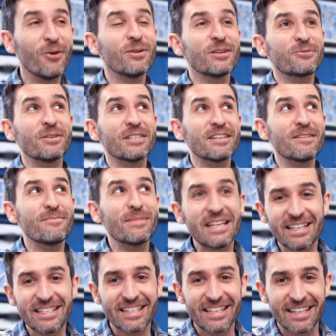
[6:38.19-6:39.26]
which was
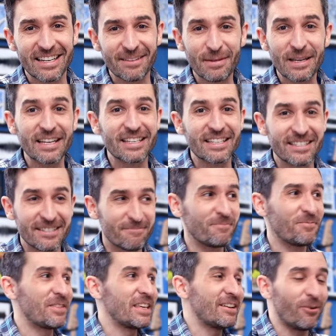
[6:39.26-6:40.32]
amazing because
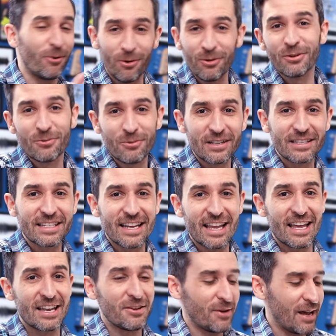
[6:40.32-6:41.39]
the older ones,
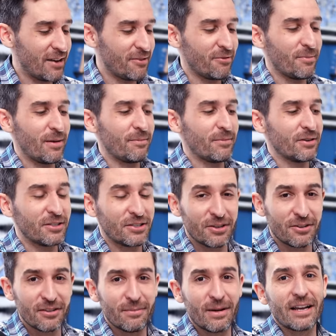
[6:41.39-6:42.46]
again, you had to remember to
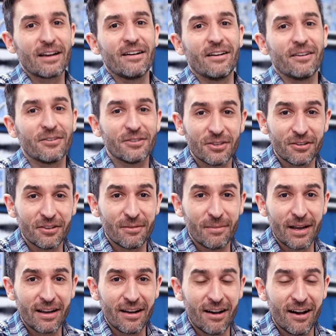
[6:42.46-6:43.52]
turn the mic on or turn the
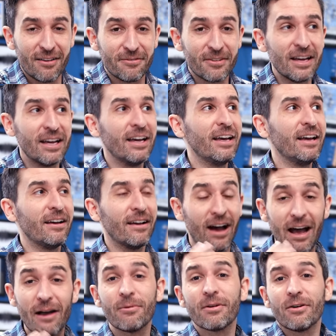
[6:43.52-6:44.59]
mic off.
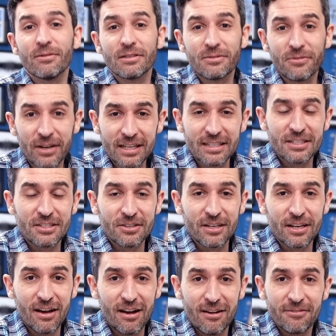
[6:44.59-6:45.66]
I would always forget to turn
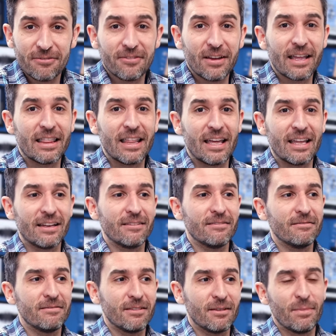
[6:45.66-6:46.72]
it off, and
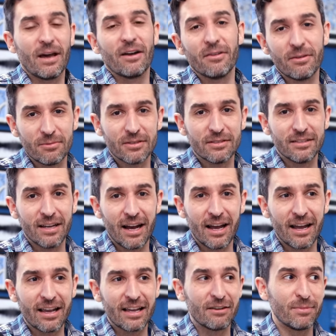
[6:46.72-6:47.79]
then the battery would
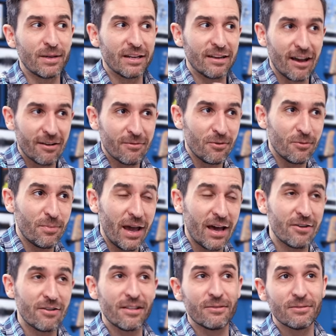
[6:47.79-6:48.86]
die, and it'd be a 9 volt
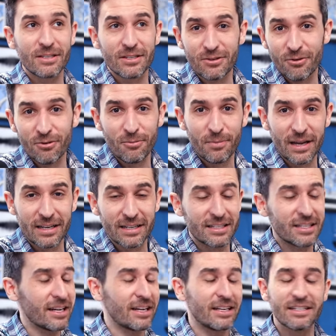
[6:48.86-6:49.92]
battery. That was a total pain to
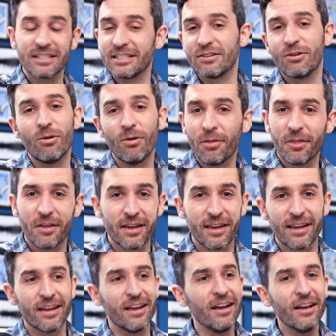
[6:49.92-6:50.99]
change. Is a whole
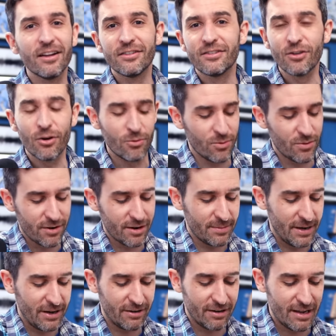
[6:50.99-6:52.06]
thing. Don't worry
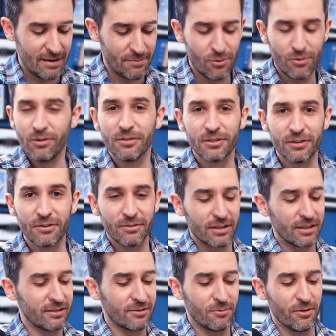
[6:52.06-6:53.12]
about it. I'm old. You don't
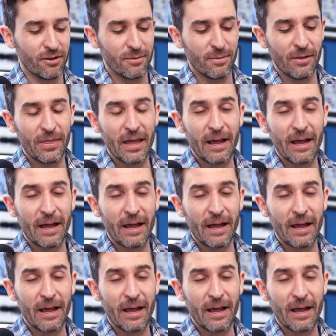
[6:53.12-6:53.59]
need to worry about